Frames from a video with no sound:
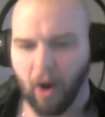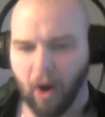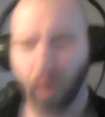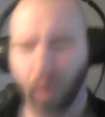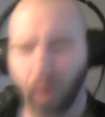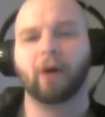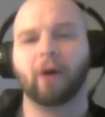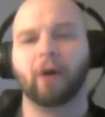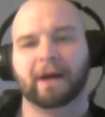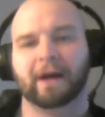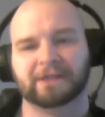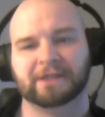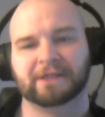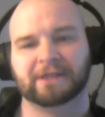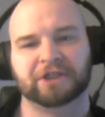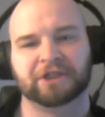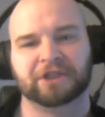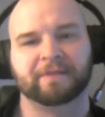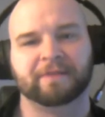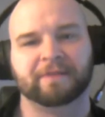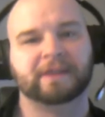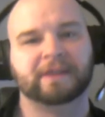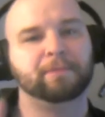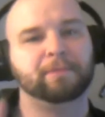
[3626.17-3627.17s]
all kinds of
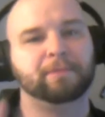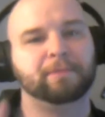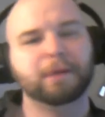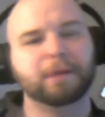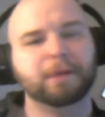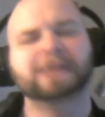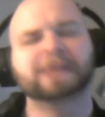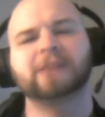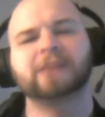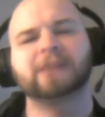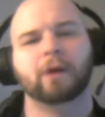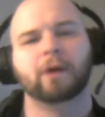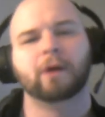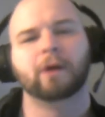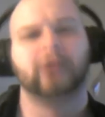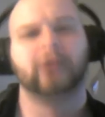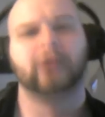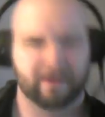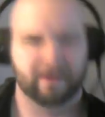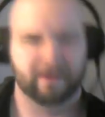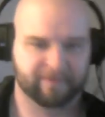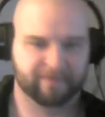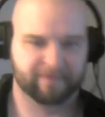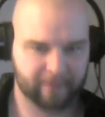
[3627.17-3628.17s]
shit. Please don't
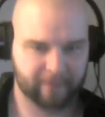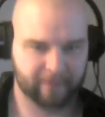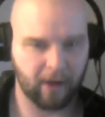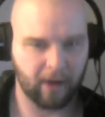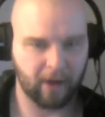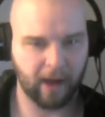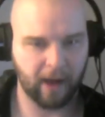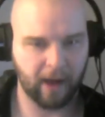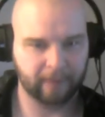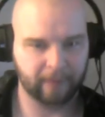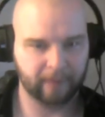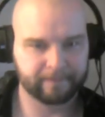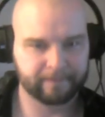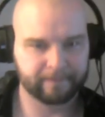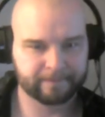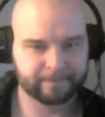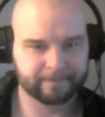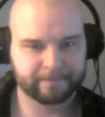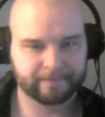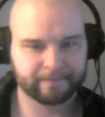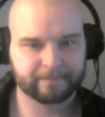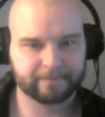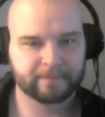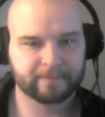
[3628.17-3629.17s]
leave, okay?
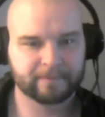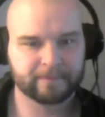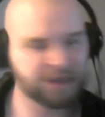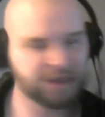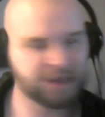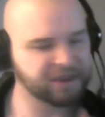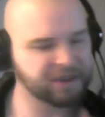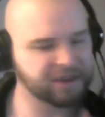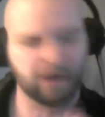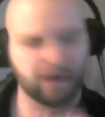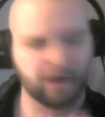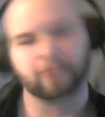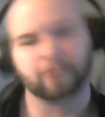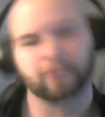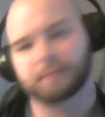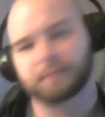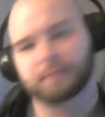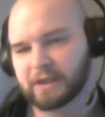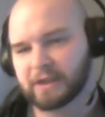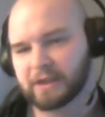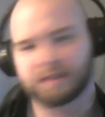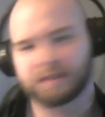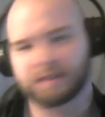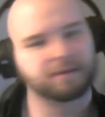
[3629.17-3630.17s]
Just don't.
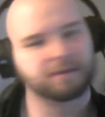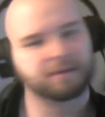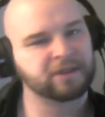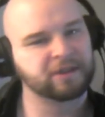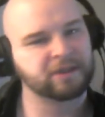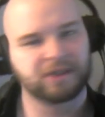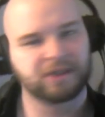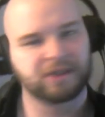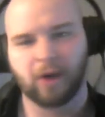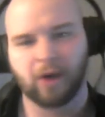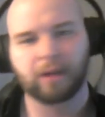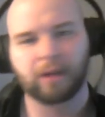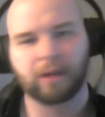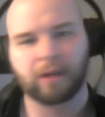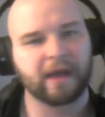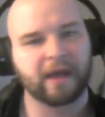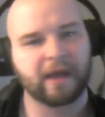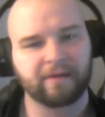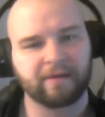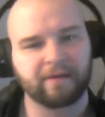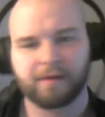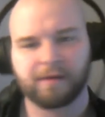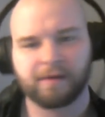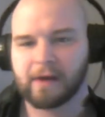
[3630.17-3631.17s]
Just don't
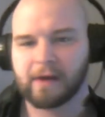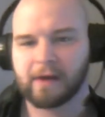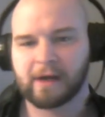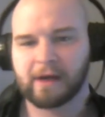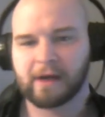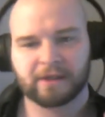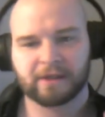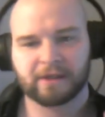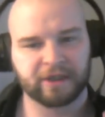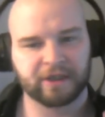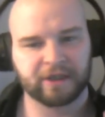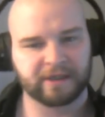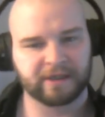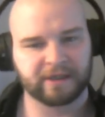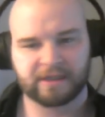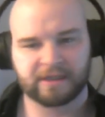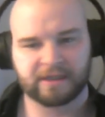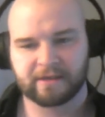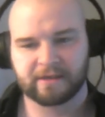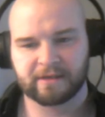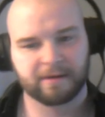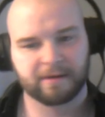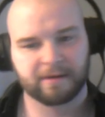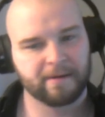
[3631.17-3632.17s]
leave.
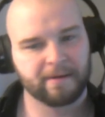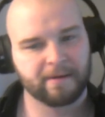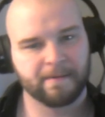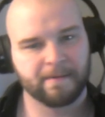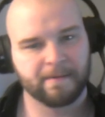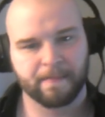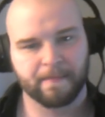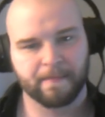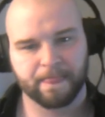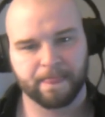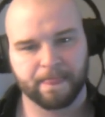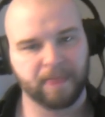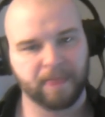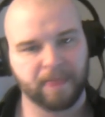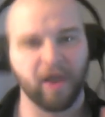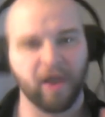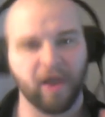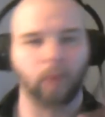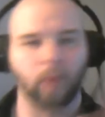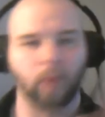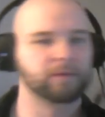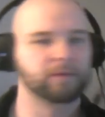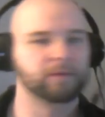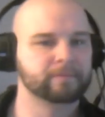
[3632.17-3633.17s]
Just
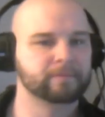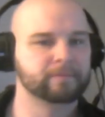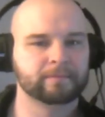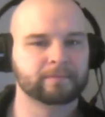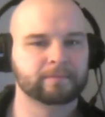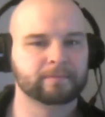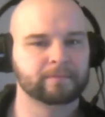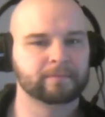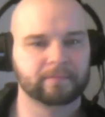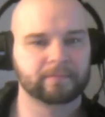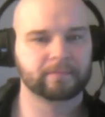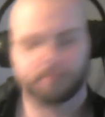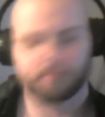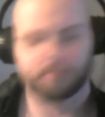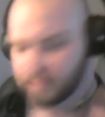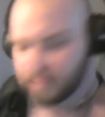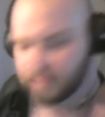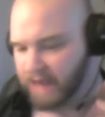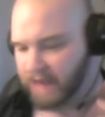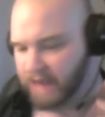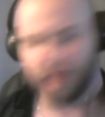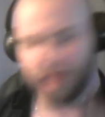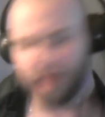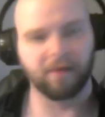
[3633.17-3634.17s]
don't.
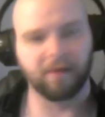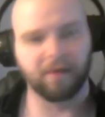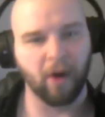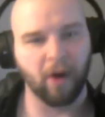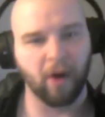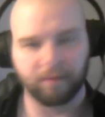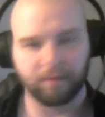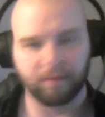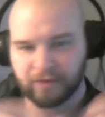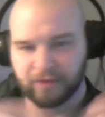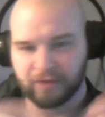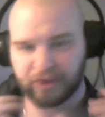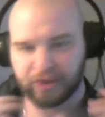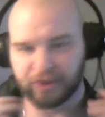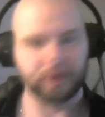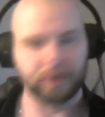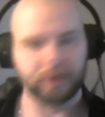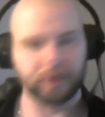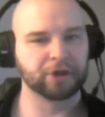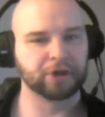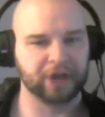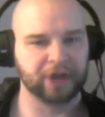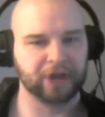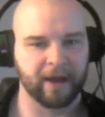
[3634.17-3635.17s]
Stay involved. Do
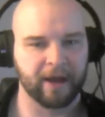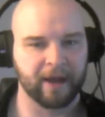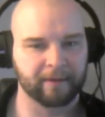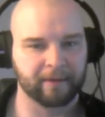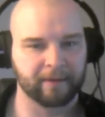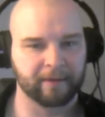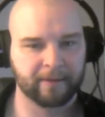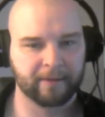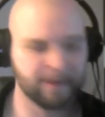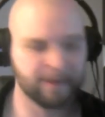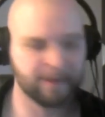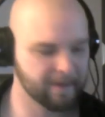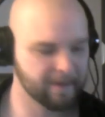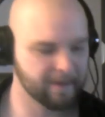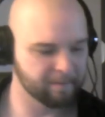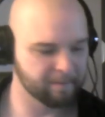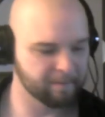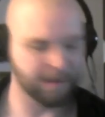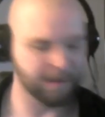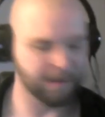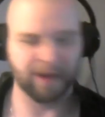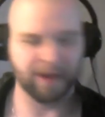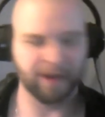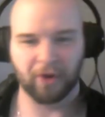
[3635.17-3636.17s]
your shit.
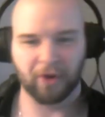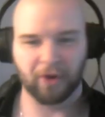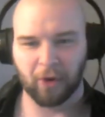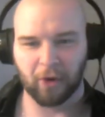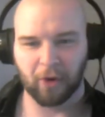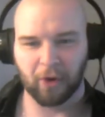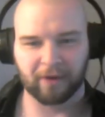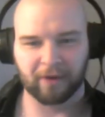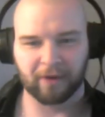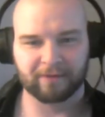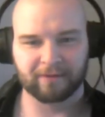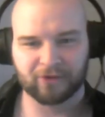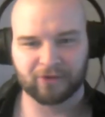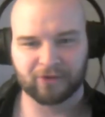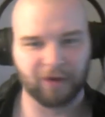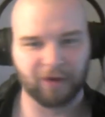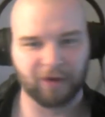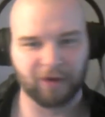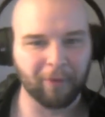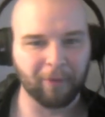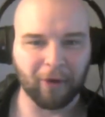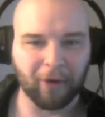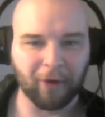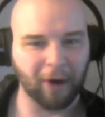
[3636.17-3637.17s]
Be your
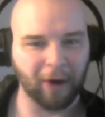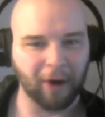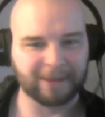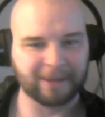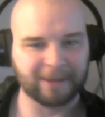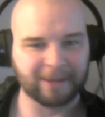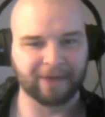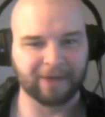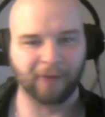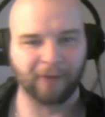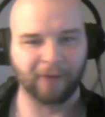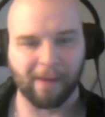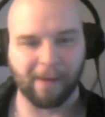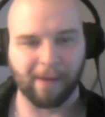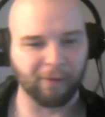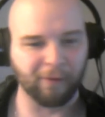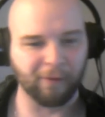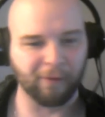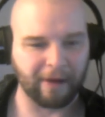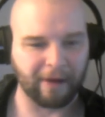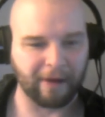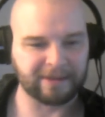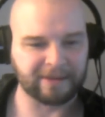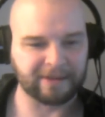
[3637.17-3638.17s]
trouble-causing,
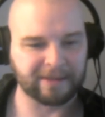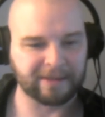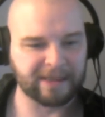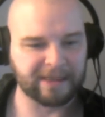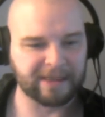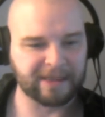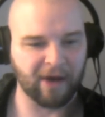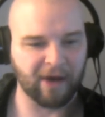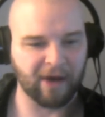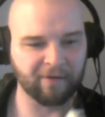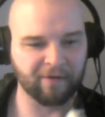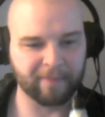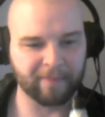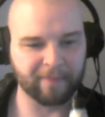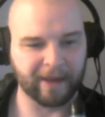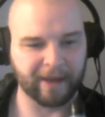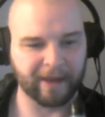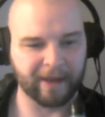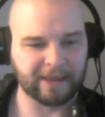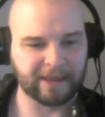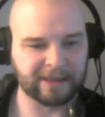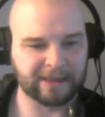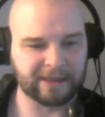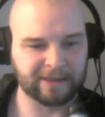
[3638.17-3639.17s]
rabble-rousing self,
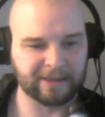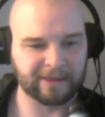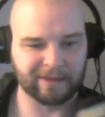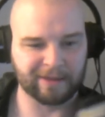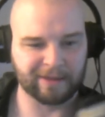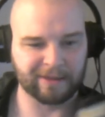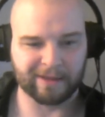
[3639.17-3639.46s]
because